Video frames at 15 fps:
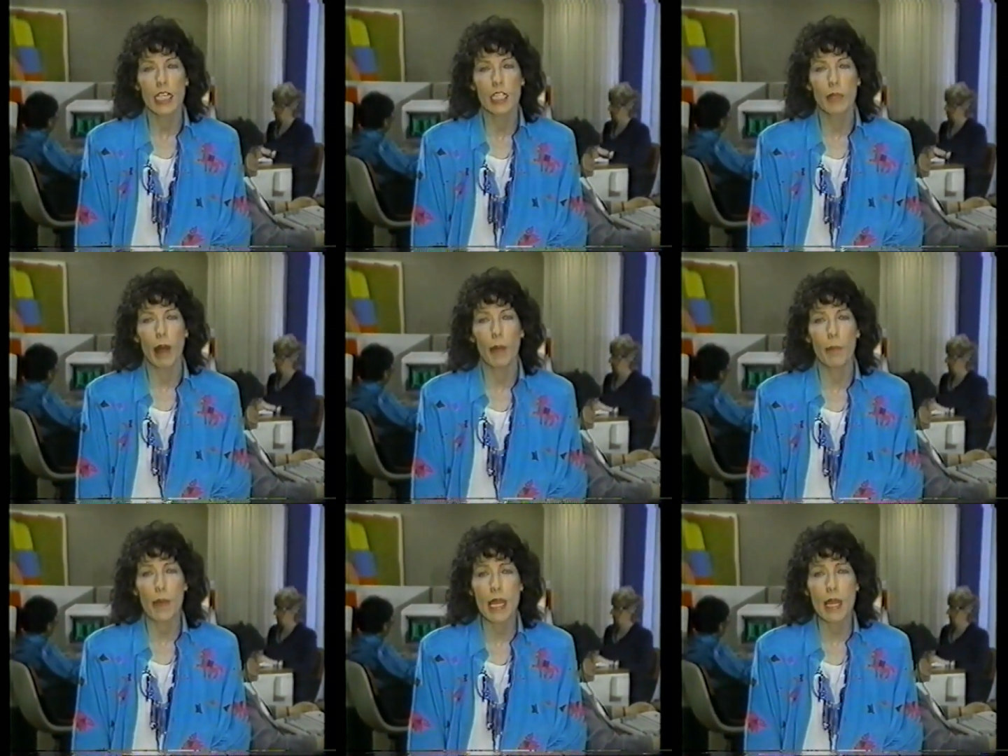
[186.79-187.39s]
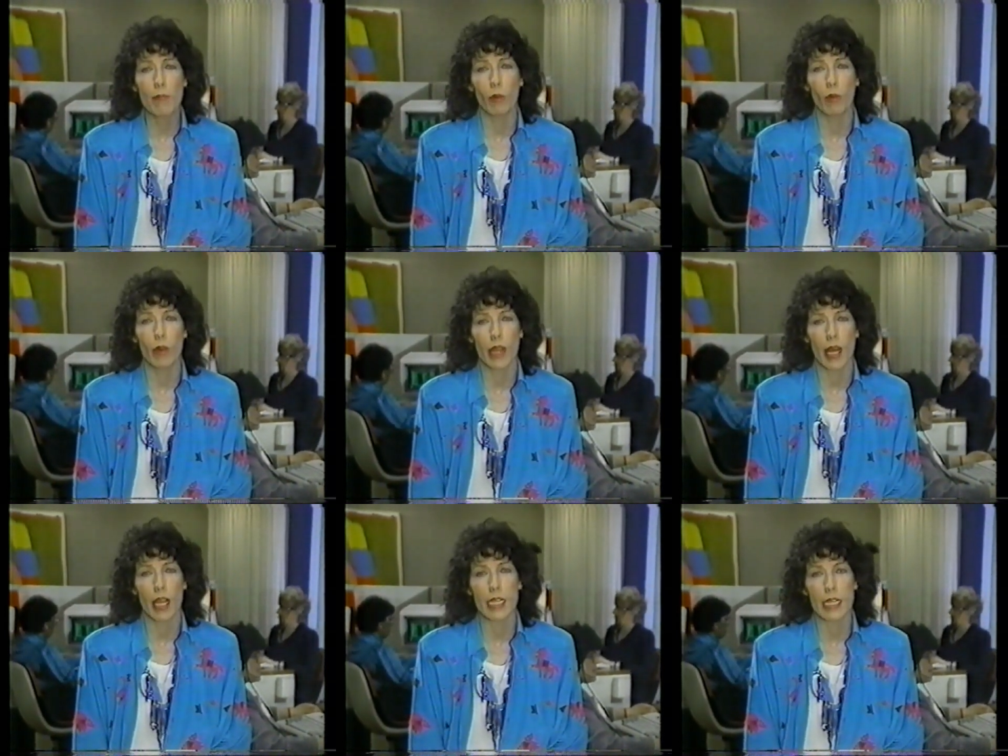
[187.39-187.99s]
It's about people
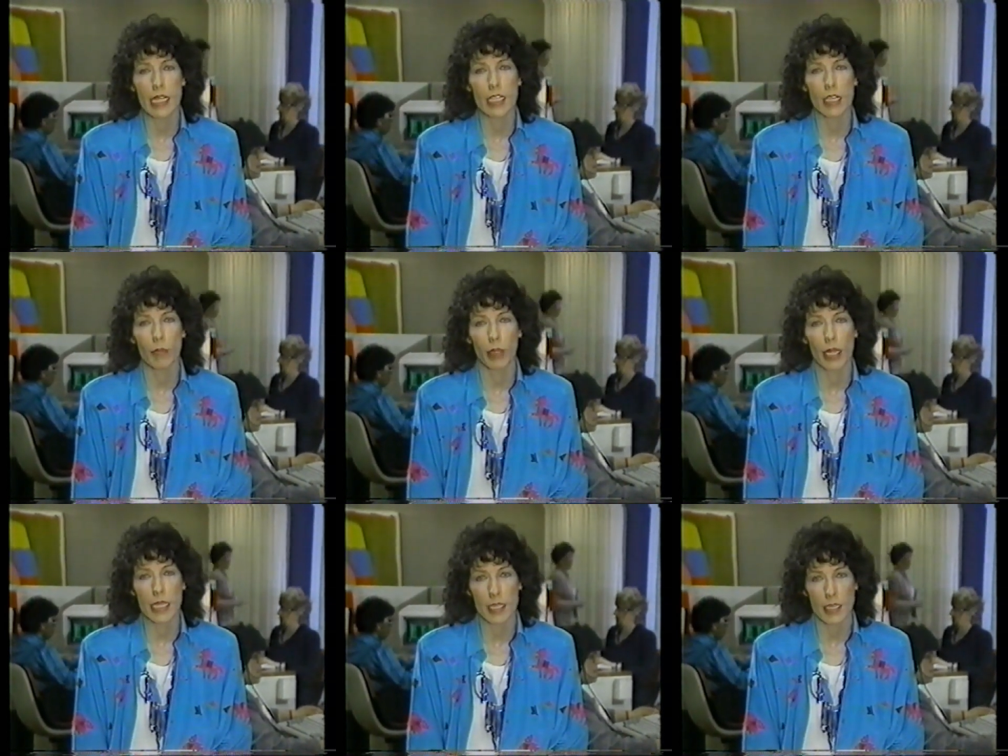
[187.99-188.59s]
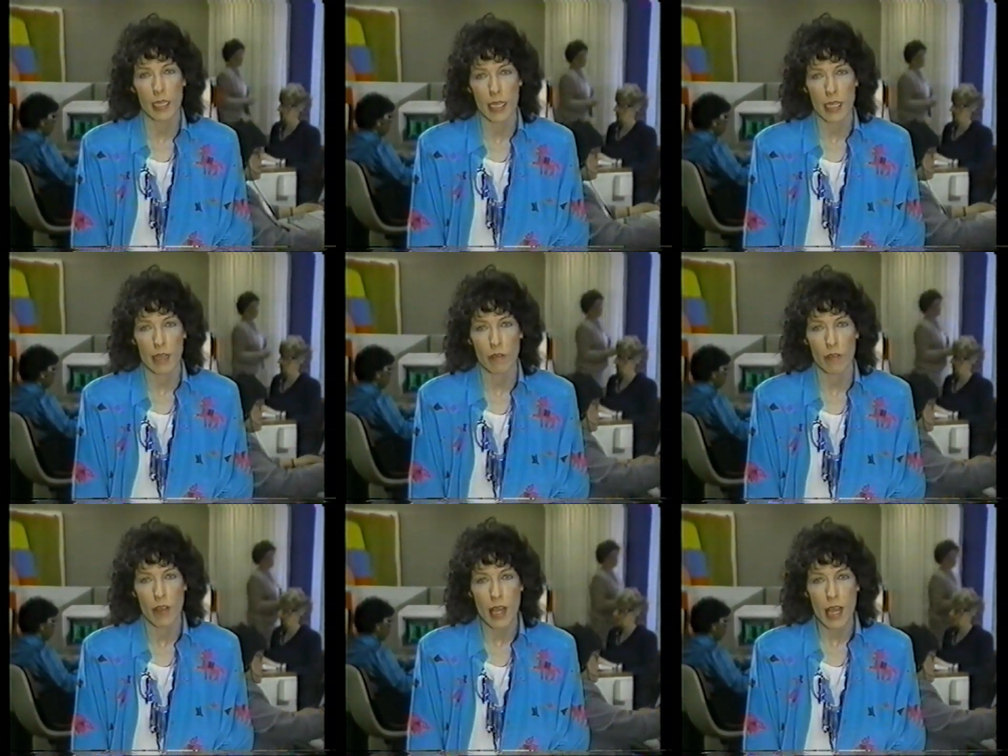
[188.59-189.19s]
without a decent place to
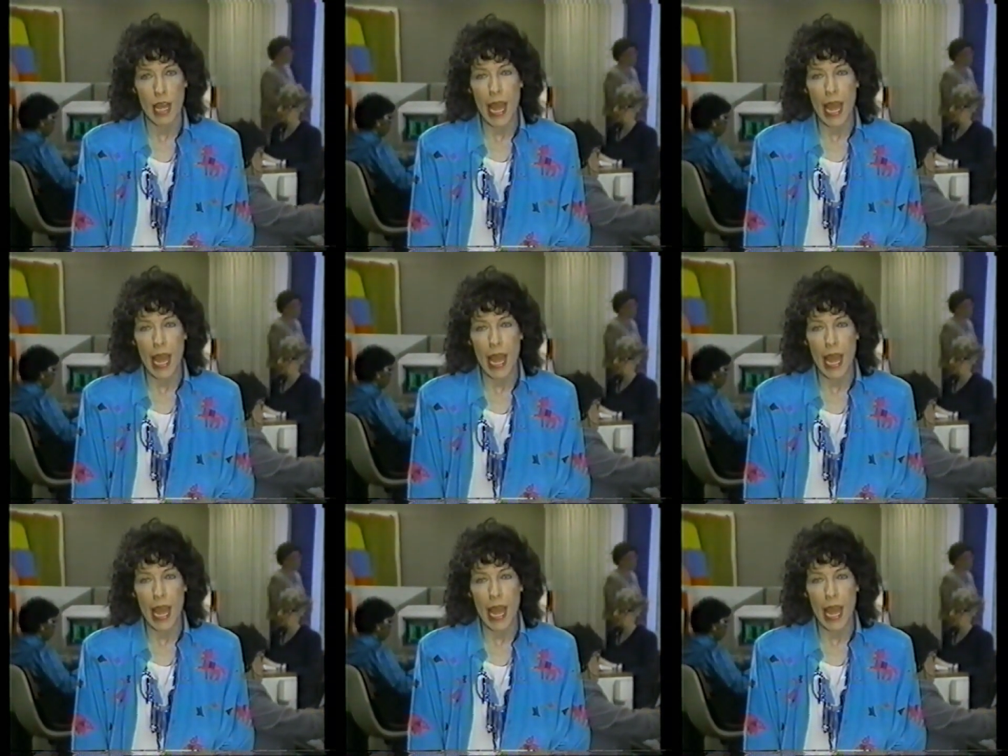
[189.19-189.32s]
live.